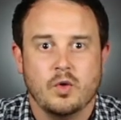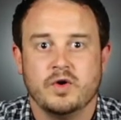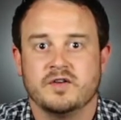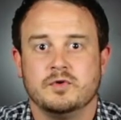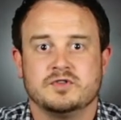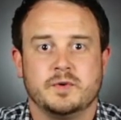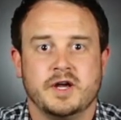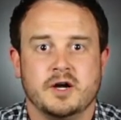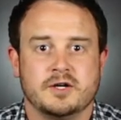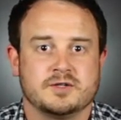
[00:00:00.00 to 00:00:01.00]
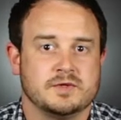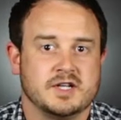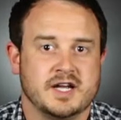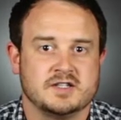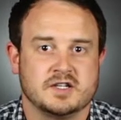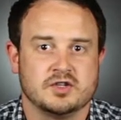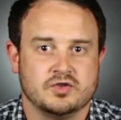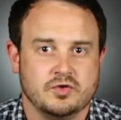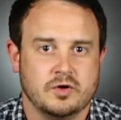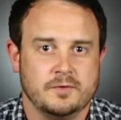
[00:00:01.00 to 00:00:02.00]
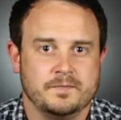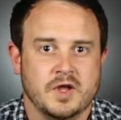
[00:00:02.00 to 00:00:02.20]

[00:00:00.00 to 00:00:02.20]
we have multiple areas we'd like to control,